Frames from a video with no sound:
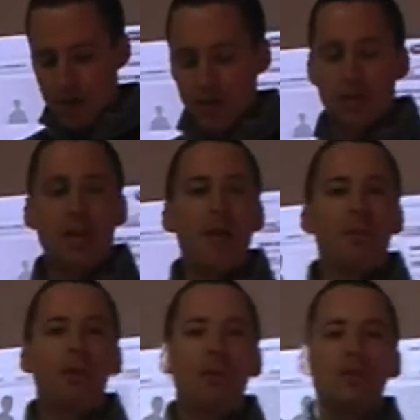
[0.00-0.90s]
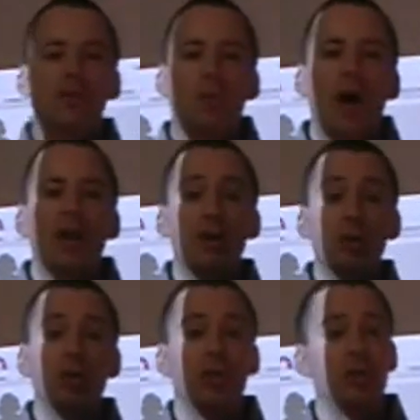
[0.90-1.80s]
So the top three reasons why
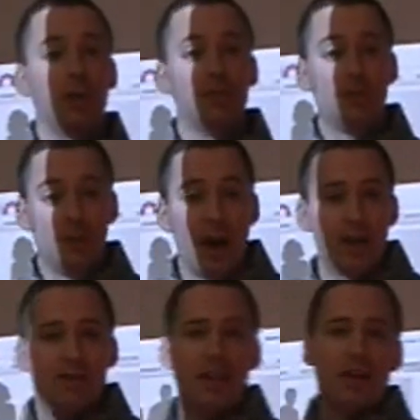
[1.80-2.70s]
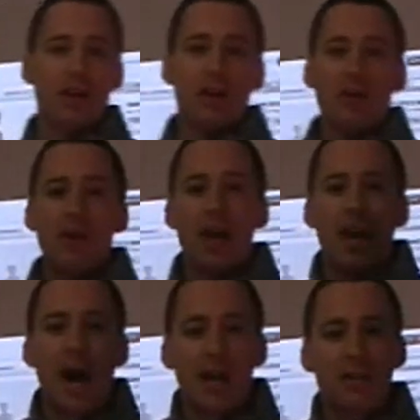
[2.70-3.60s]
you should join uh, Zecco.
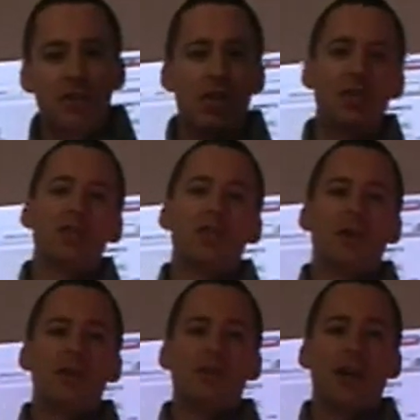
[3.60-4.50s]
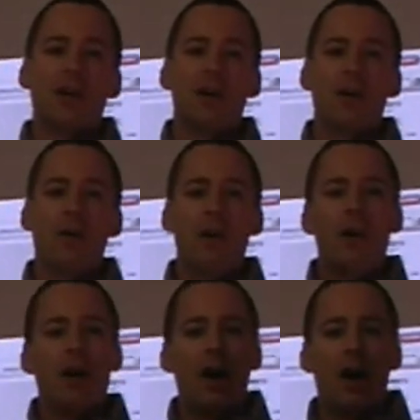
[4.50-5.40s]
And I just joined Zecco
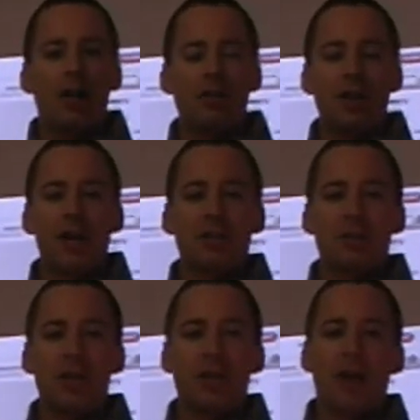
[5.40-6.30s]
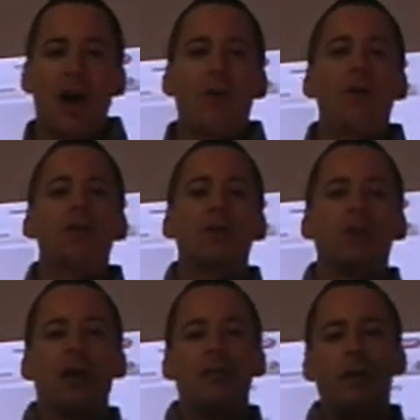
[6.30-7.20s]
uh, the last week. I was a,
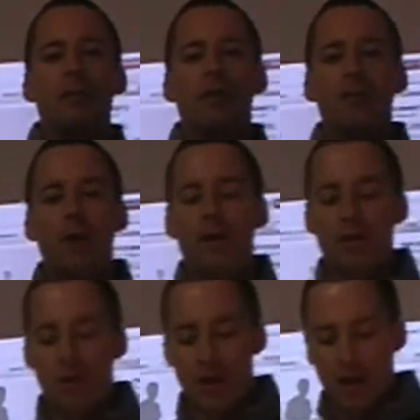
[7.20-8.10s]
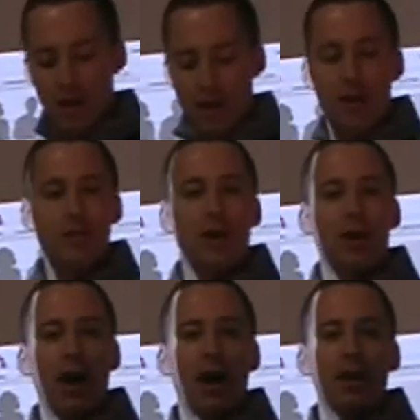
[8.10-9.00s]
a member of Ameritrade.
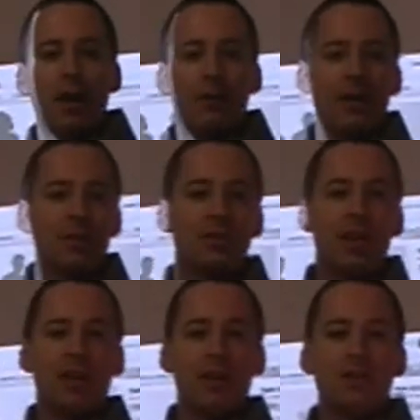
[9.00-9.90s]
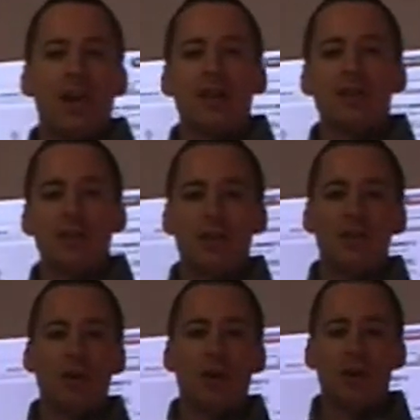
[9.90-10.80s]
So I, I'm not just saying this, I actually
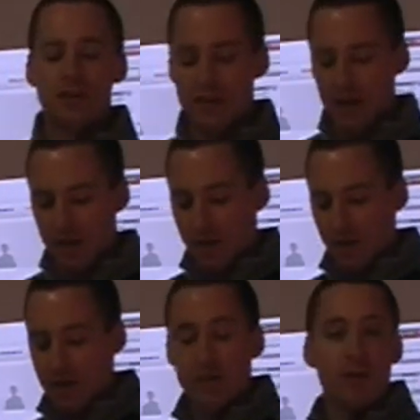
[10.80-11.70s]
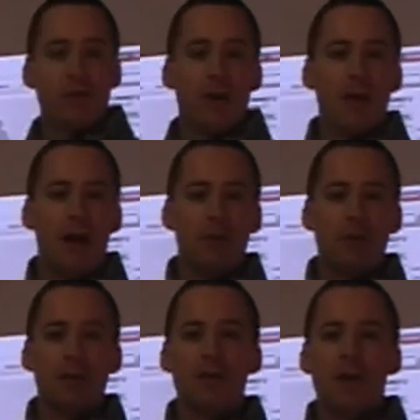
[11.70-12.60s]
did join Zecco, and so far I'm happy
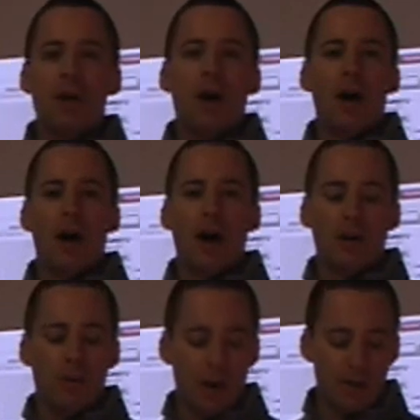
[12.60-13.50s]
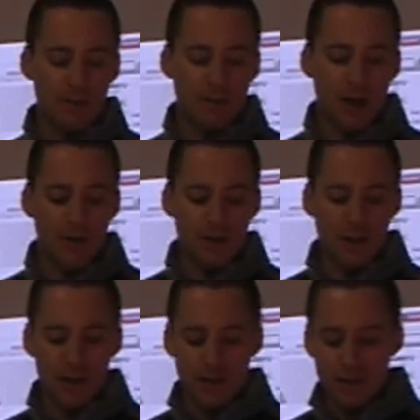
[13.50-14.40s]
with uh, what, I, what I've
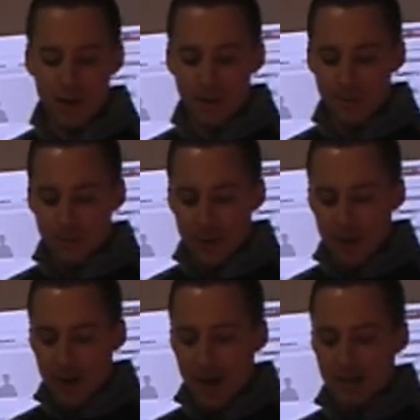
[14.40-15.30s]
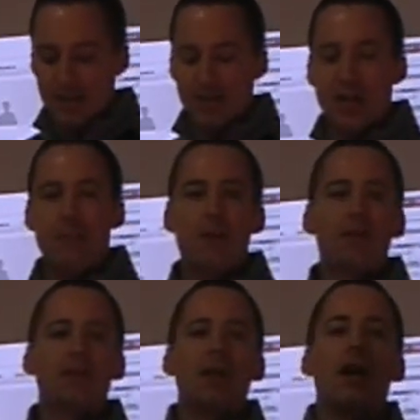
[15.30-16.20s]
seen. So it's the
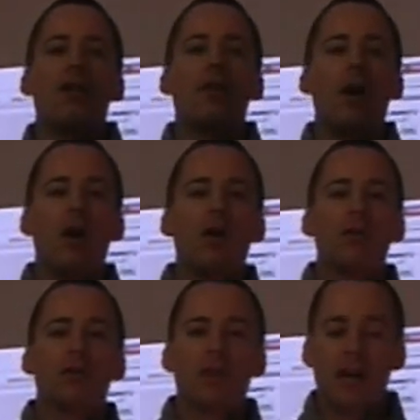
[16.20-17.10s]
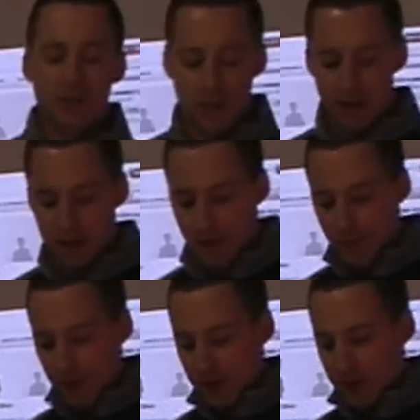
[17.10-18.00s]
cheapest of all the stock trading
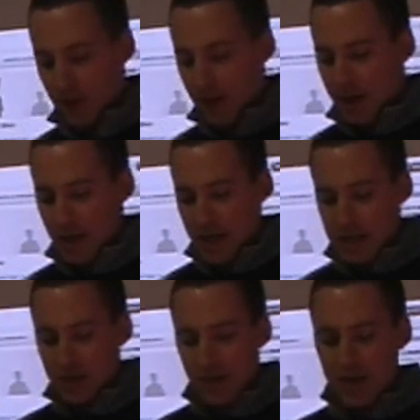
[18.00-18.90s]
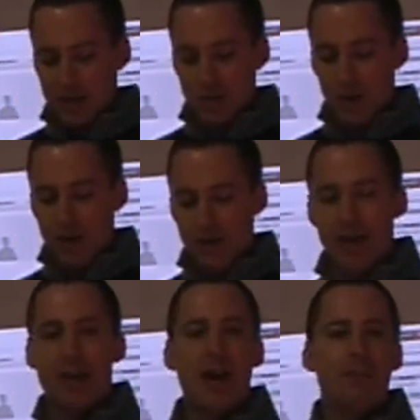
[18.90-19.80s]
companies. E-Trade is twelve
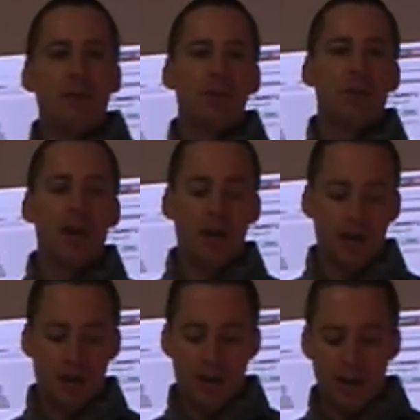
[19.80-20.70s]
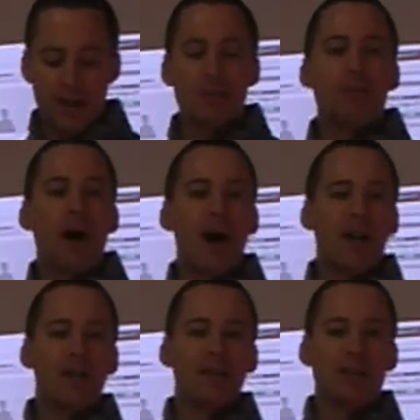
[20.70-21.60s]
ninety-nine per trade, and that's
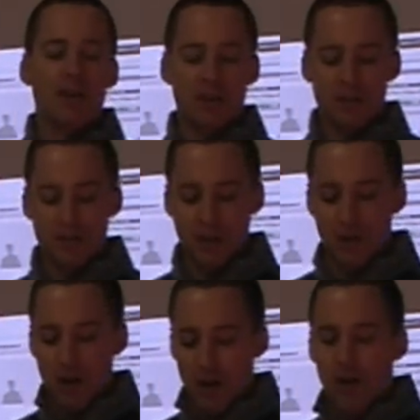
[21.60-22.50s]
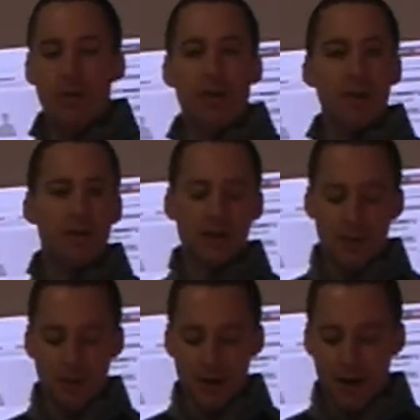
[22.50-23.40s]
buying and selling, so really it's
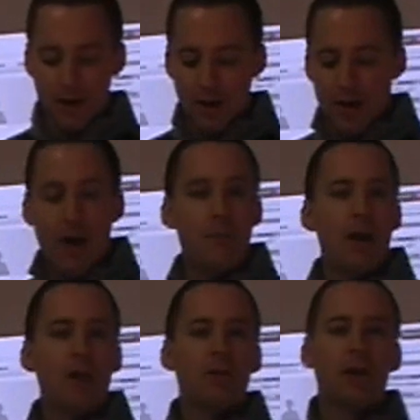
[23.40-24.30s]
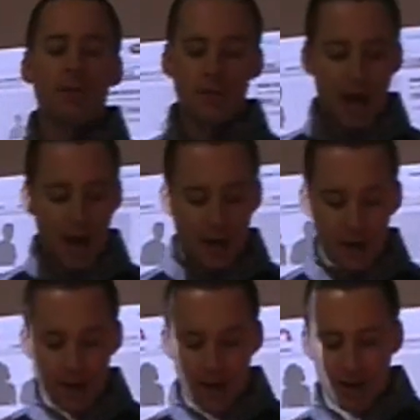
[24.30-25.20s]
double that. Ameritrade is nine
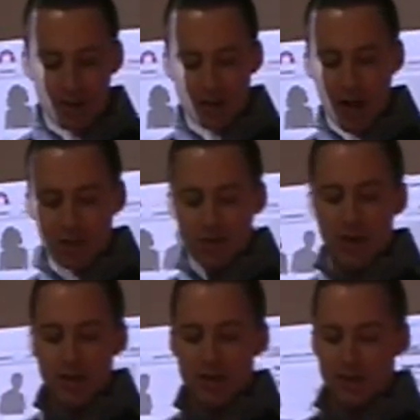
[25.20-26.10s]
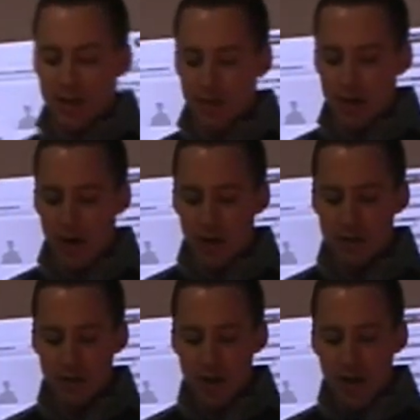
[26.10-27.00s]
ninety-nine, Scottrade is seven
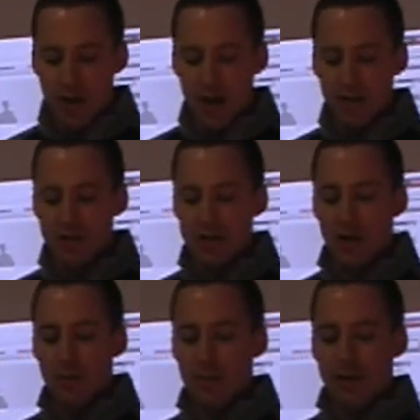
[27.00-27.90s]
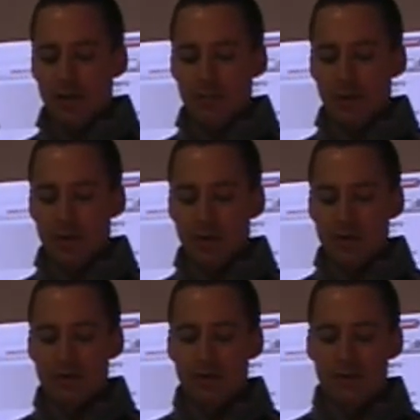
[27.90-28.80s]
dollars, and
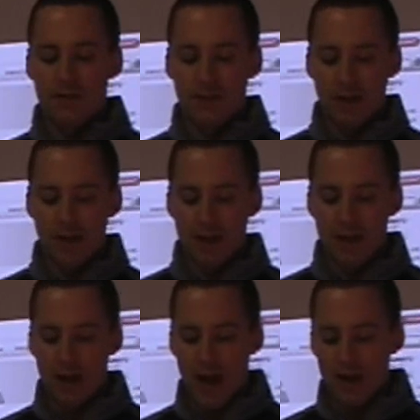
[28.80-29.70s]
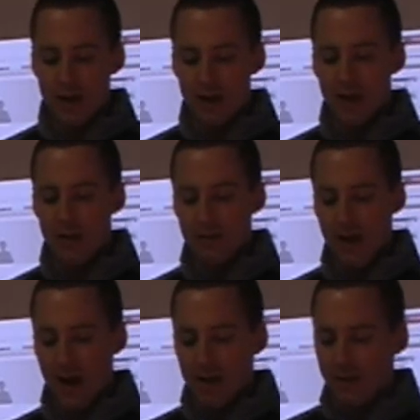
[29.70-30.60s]
ShareBuilder is fifteen
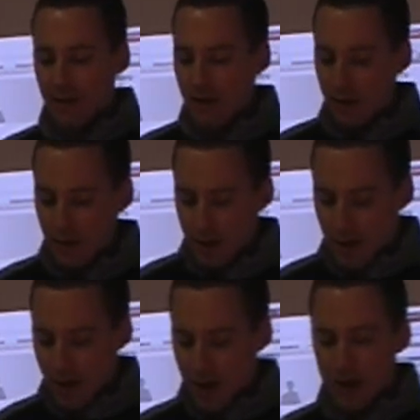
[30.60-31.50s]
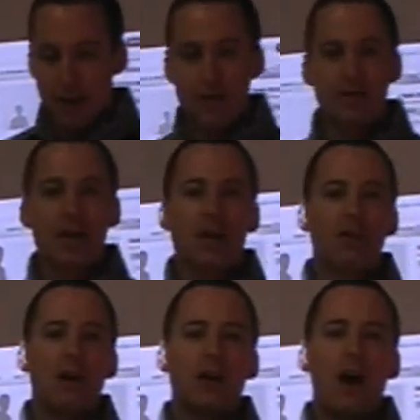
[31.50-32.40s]
ninety-five. And uh,
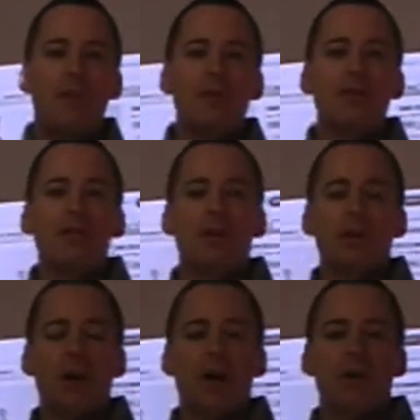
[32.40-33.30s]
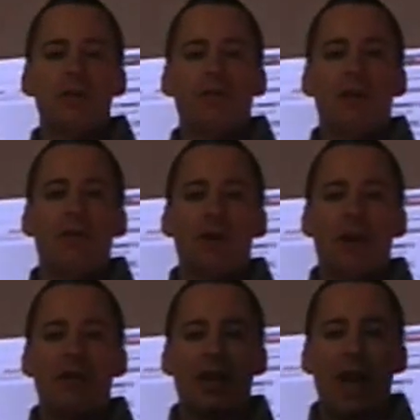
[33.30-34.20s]
Zecco dot com is zero dollars if you have a,
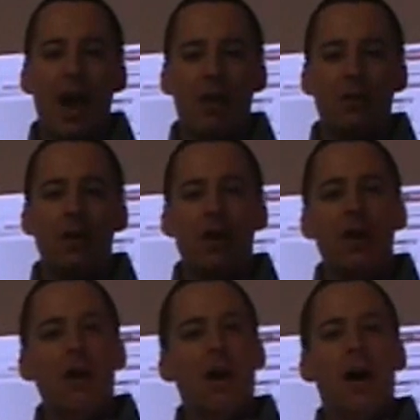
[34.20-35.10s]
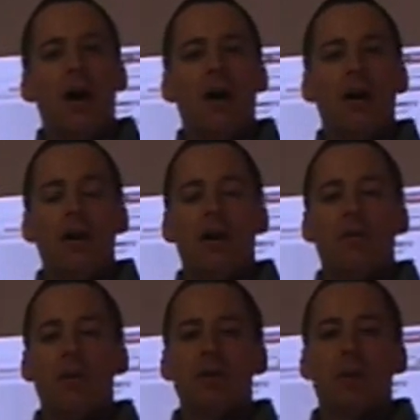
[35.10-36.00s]
an account uh,
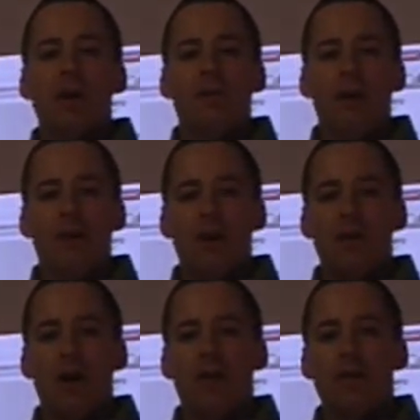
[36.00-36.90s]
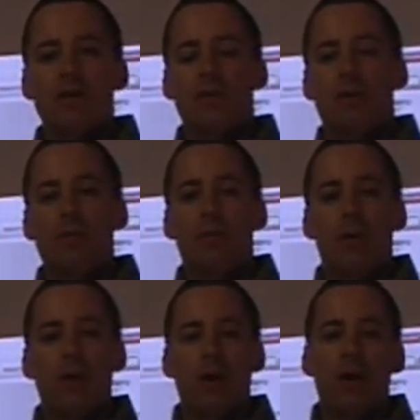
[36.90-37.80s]
with twenty-five hundred dollars or
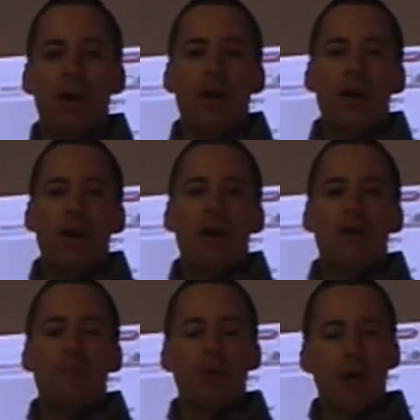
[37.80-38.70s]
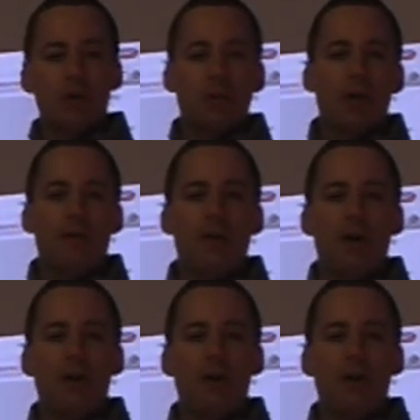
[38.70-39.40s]
more. Below twenty-five